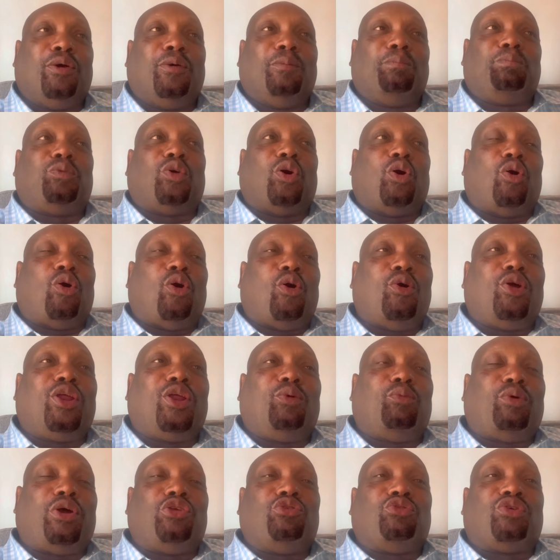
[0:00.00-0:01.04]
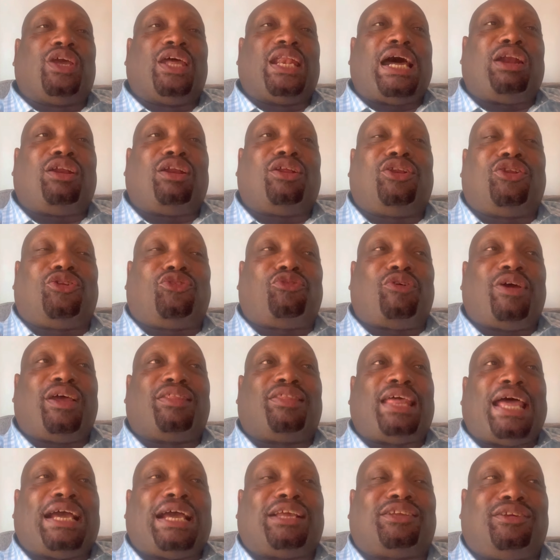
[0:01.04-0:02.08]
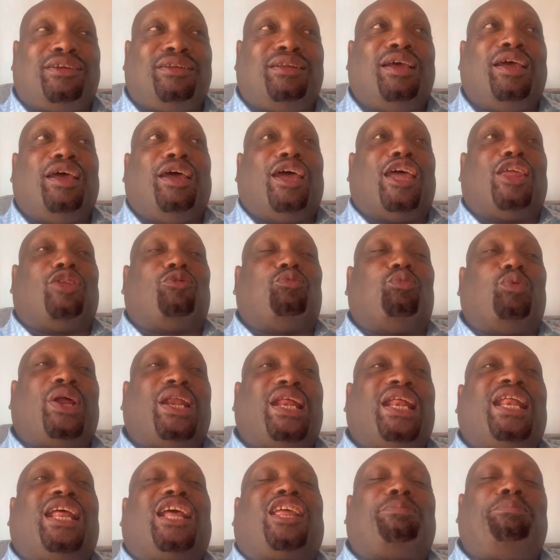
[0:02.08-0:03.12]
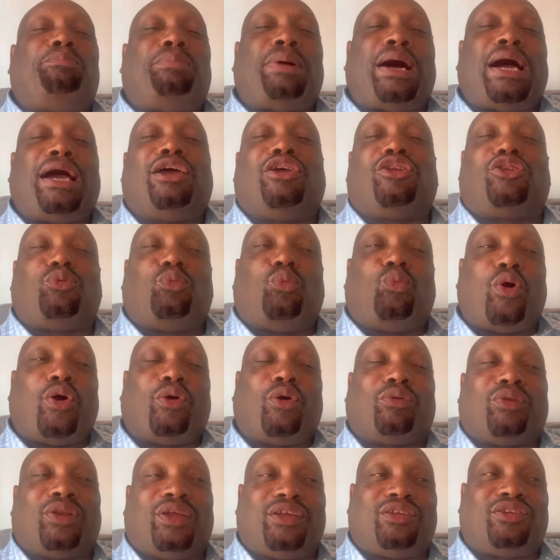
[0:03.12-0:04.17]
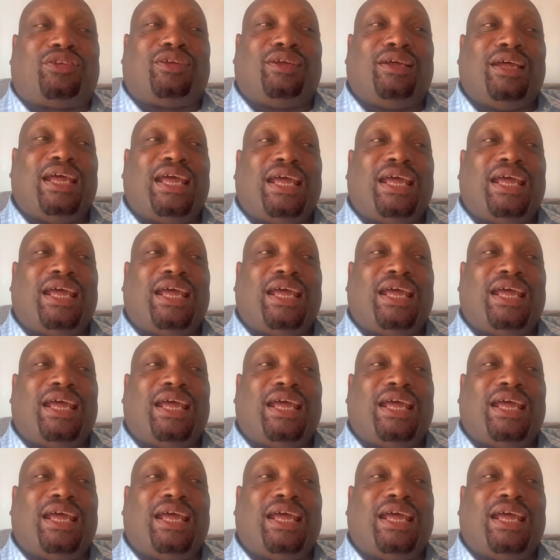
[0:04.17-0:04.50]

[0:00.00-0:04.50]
The only way you get out of the transaction is when it expires worthless